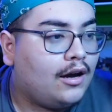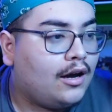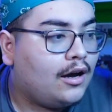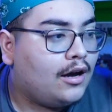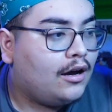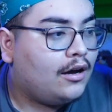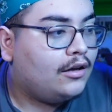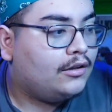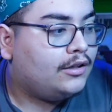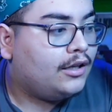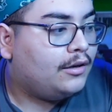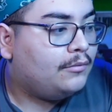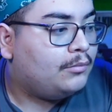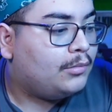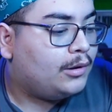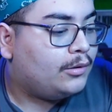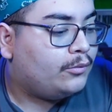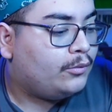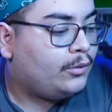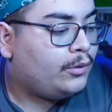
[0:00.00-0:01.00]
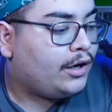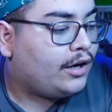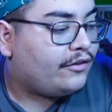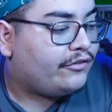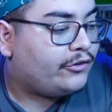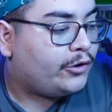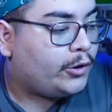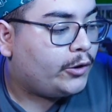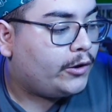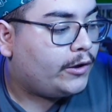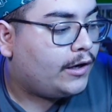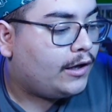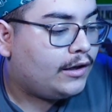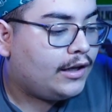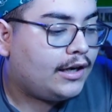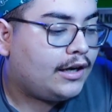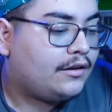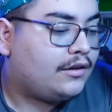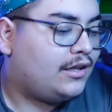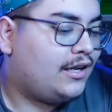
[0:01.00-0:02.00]
uh, uh, done, but we gotta figure it out.
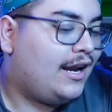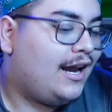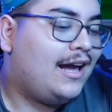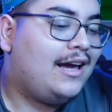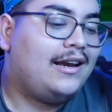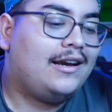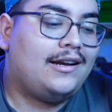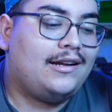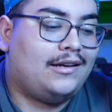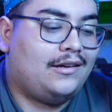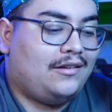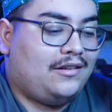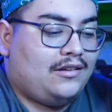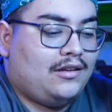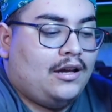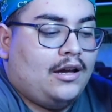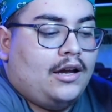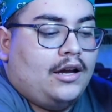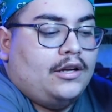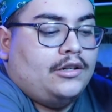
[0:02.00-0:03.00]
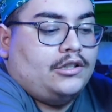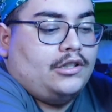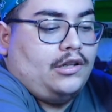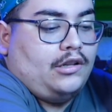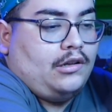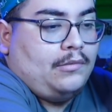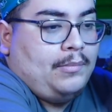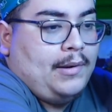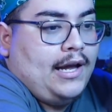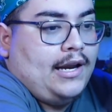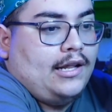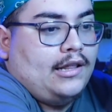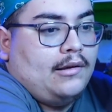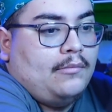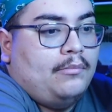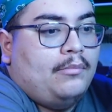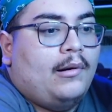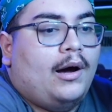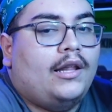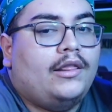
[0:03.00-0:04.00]
Like I said, editing is just a pain in
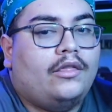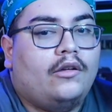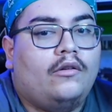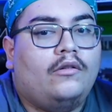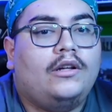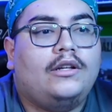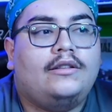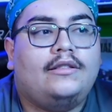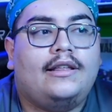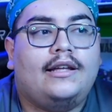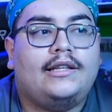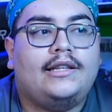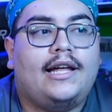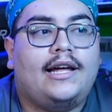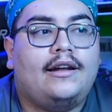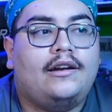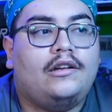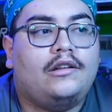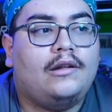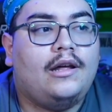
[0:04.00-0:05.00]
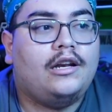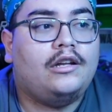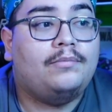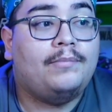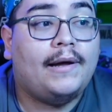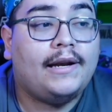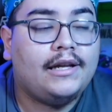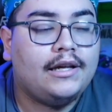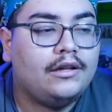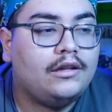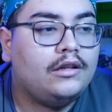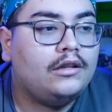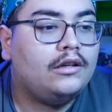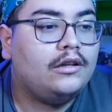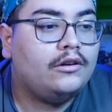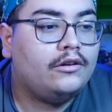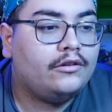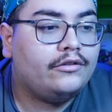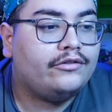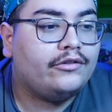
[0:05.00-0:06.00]
the butt. The only thing that it's it's been
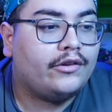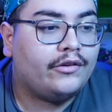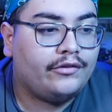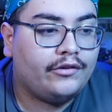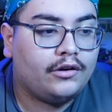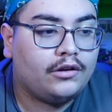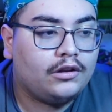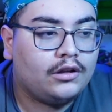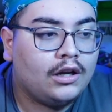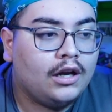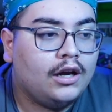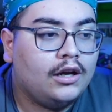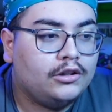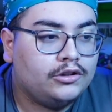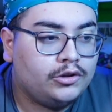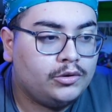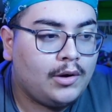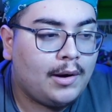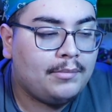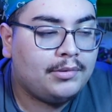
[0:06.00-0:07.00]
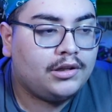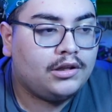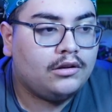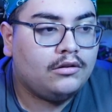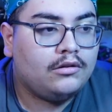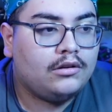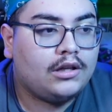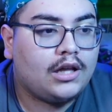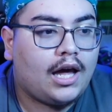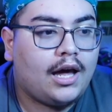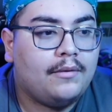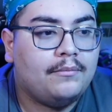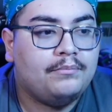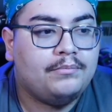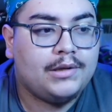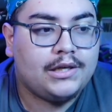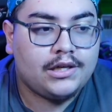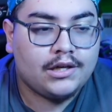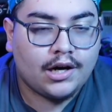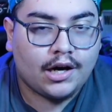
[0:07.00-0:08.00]
easier for the first two episodes
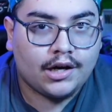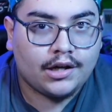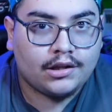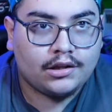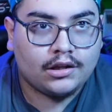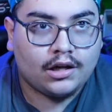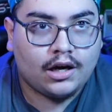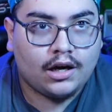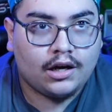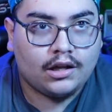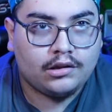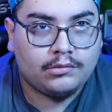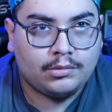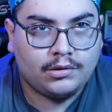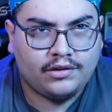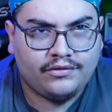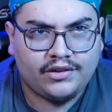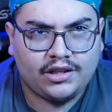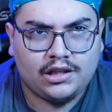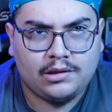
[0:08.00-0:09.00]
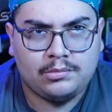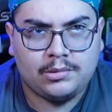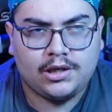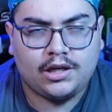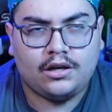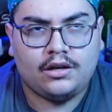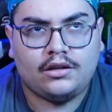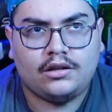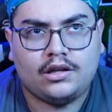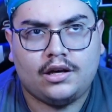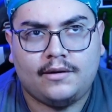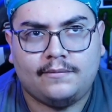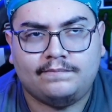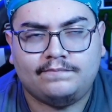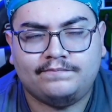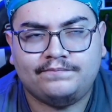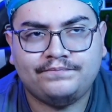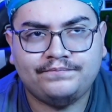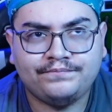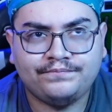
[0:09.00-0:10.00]
because uh, specifically because
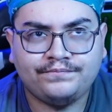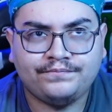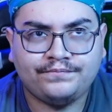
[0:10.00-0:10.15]
um,